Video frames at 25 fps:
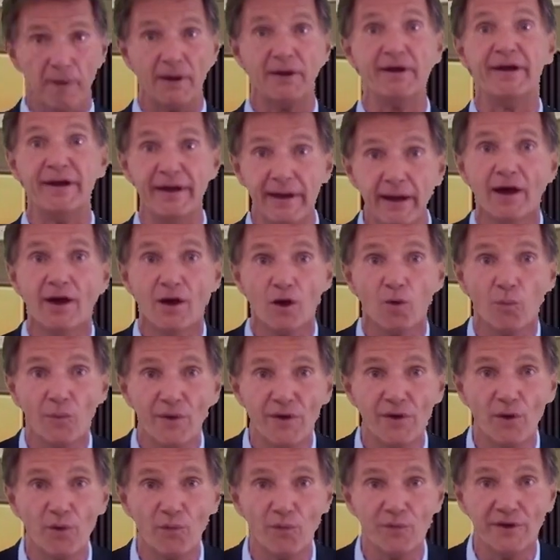money
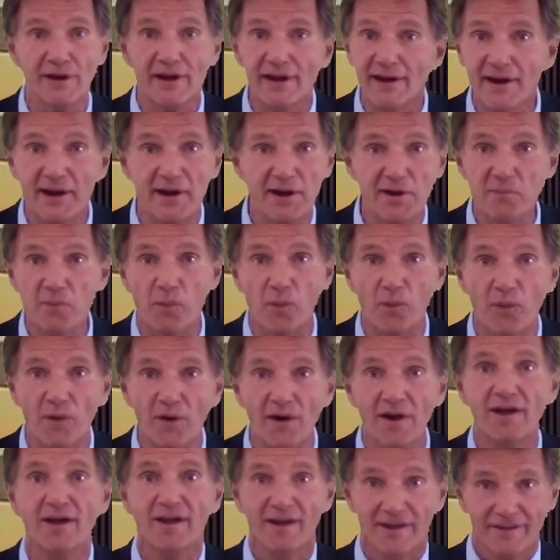we don't need
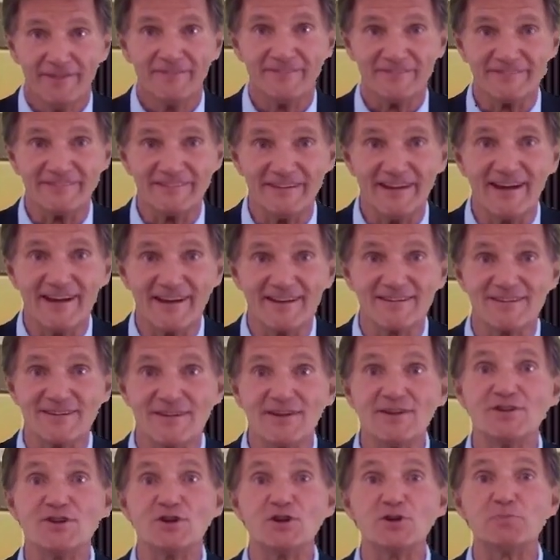anymore.
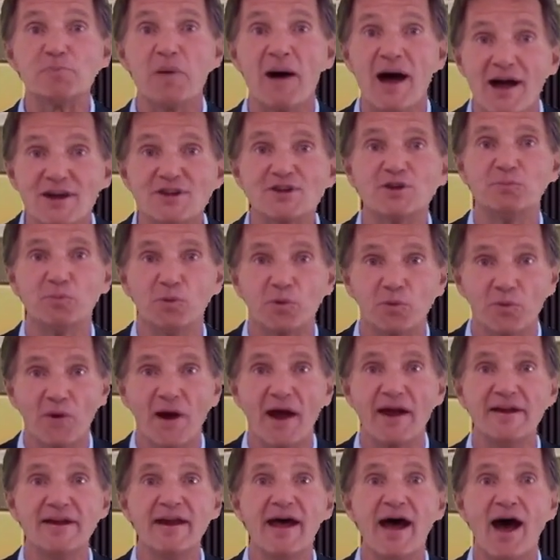Yes, this is possible
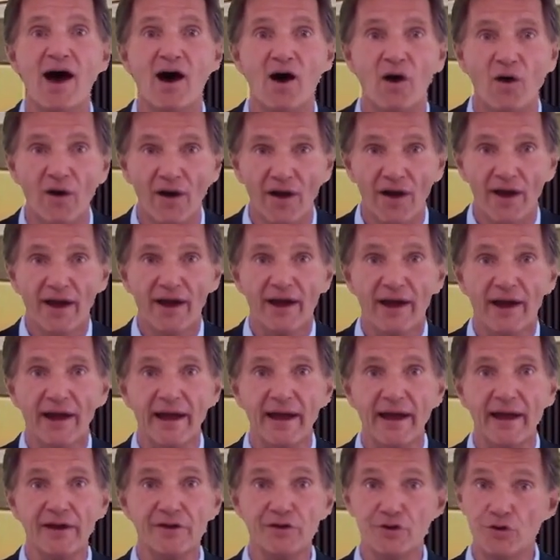right now.
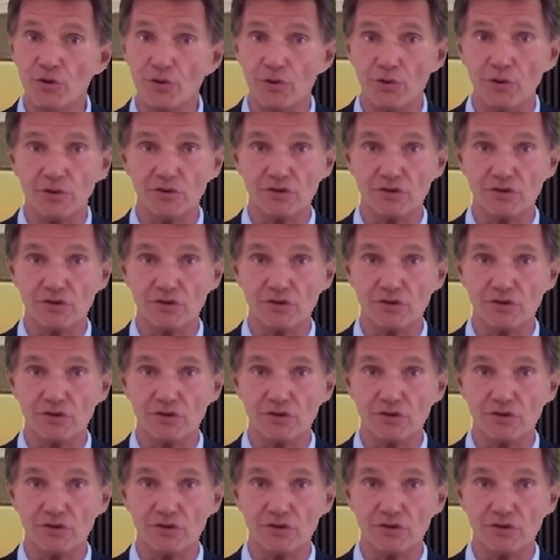And you